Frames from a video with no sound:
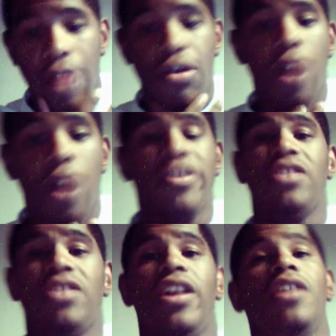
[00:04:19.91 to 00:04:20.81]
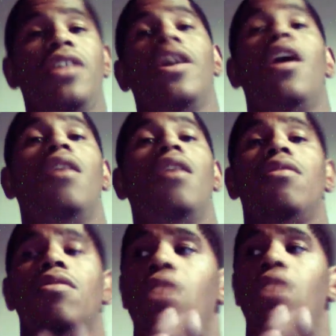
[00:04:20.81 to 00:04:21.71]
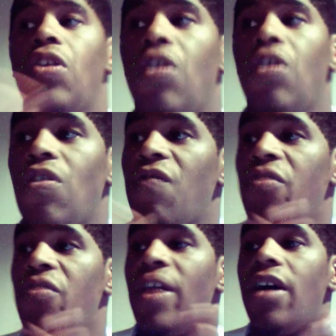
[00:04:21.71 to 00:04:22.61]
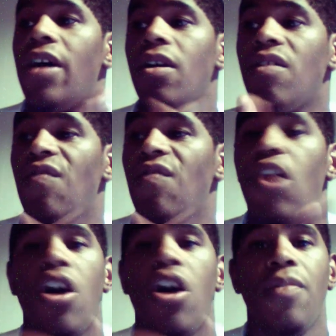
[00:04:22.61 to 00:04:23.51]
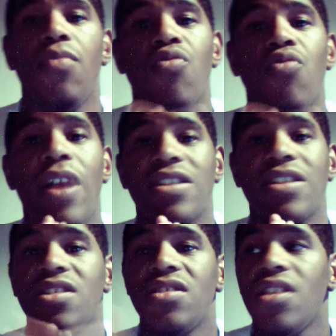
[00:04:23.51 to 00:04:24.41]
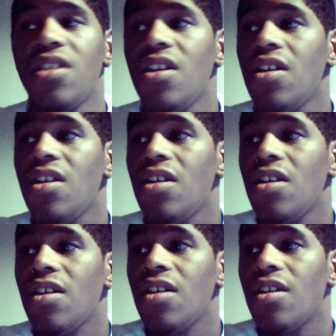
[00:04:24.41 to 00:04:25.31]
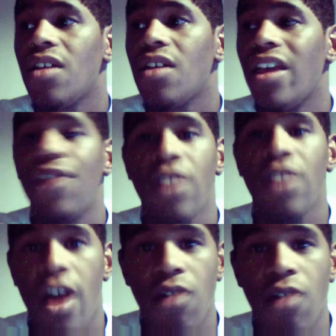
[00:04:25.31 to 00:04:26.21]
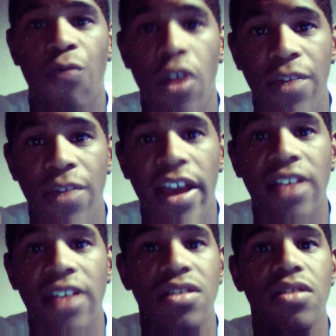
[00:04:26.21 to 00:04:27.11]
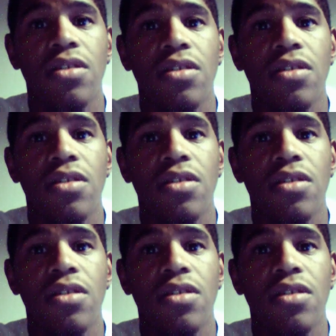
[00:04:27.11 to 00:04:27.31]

So I'm just telling y'all, for all the people who's watching this, even y'all wanna be gangsters,